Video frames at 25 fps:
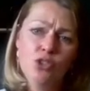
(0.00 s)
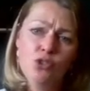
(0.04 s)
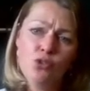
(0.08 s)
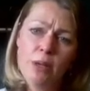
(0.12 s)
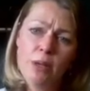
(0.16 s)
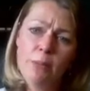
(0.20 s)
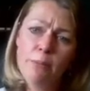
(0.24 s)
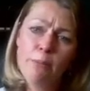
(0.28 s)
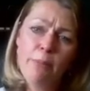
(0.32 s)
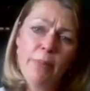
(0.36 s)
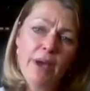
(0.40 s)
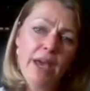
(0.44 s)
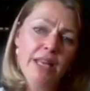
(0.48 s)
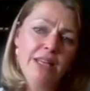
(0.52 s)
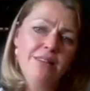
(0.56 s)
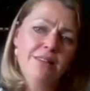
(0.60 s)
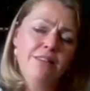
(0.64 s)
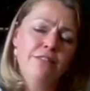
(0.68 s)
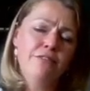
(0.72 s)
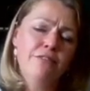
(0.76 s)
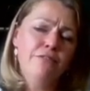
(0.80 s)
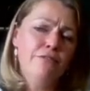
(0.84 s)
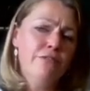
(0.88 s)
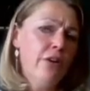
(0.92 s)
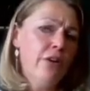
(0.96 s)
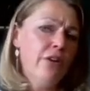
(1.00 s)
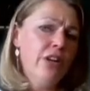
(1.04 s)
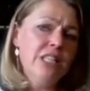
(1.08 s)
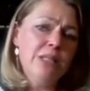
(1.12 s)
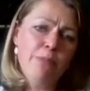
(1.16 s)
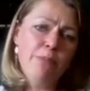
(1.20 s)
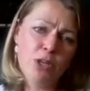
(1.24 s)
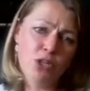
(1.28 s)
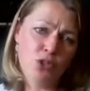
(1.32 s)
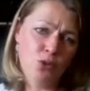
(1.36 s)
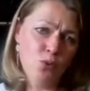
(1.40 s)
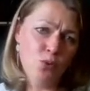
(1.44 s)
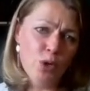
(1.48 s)
to embed the very
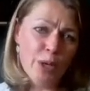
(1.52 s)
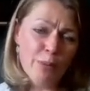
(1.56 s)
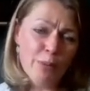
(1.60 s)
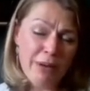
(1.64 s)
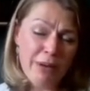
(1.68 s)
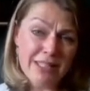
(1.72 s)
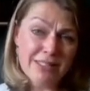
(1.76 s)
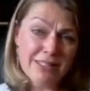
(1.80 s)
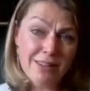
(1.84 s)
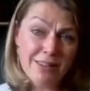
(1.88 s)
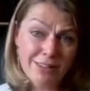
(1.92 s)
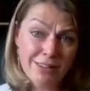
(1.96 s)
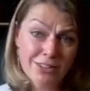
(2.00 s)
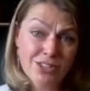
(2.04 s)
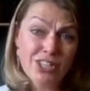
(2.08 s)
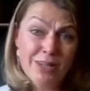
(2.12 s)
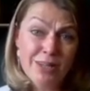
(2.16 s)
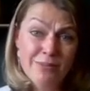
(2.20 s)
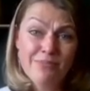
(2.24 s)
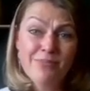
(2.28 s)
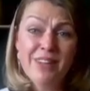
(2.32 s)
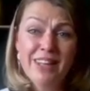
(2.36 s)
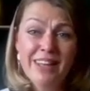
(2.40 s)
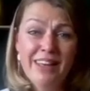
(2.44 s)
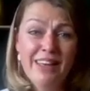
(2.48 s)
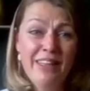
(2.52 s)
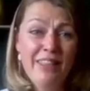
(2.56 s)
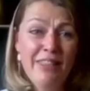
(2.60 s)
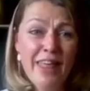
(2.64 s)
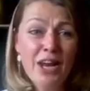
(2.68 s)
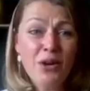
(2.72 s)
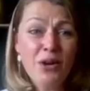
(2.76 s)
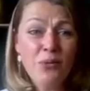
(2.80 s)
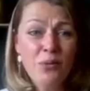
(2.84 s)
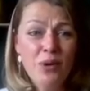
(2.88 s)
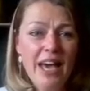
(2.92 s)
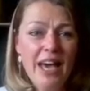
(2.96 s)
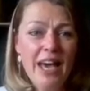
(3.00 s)
special workplace culture
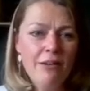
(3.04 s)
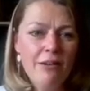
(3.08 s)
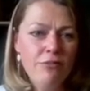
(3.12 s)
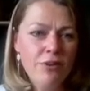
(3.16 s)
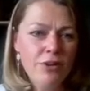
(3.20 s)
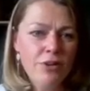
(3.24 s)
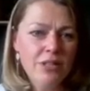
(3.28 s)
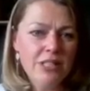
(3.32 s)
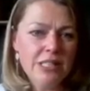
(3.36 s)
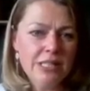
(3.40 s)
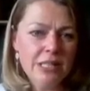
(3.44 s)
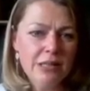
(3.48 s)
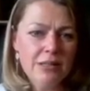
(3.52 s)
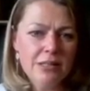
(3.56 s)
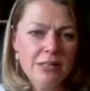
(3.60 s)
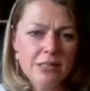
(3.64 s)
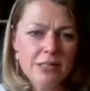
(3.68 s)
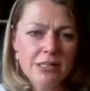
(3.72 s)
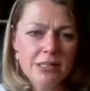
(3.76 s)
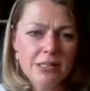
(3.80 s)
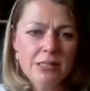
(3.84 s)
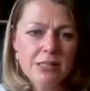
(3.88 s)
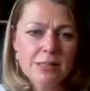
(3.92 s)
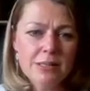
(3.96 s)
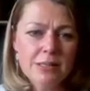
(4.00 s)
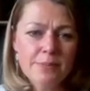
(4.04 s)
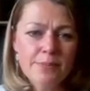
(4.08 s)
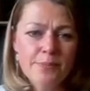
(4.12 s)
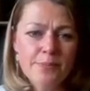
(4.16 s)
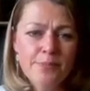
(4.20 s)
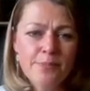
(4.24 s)
that we have here at Synthesis.